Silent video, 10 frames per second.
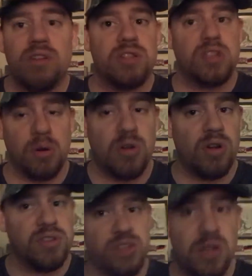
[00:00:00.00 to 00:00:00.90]

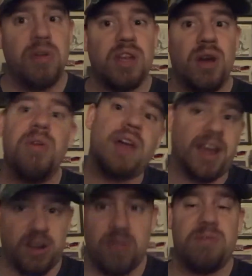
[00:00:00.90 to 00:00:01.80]
so-called studio
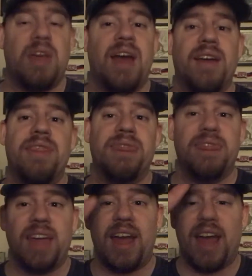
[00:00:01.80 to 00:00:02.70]
that
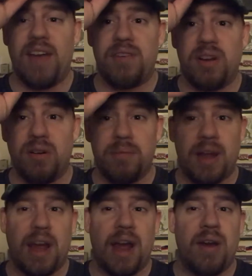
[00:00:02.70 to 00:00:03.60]
I have here
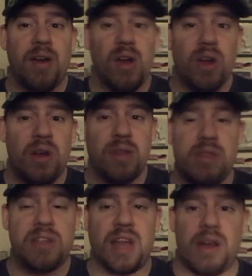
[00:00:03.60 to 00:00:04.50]
in
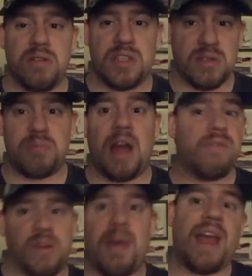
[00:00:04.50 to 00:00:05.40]
this house. It's not
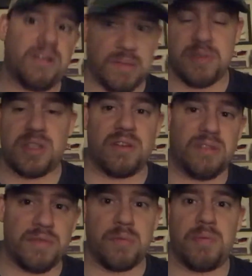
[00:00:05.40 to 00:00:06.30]
really my house. I'm still
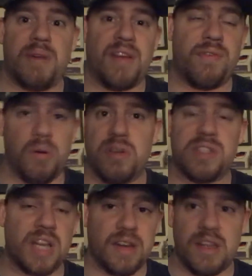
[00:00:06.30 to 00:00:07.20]
living with my folks
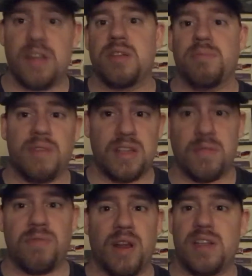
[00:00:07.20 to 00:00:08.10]
and some
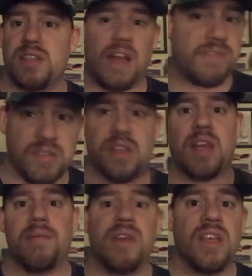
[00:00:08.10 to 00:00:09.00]
friends, obviously,
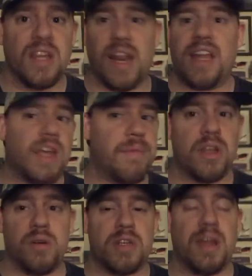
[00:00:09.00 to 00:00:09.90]
and I can come and
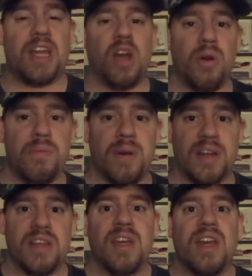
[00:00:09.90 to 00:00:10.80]
go as I go. But
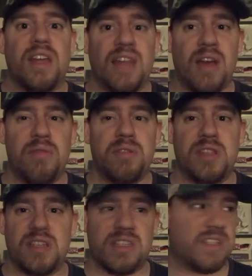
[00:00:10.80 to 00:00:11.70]
now,
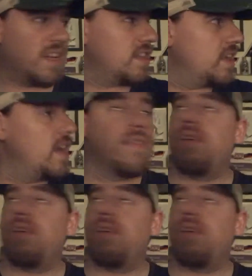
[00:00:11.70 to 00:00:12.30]
this is the end of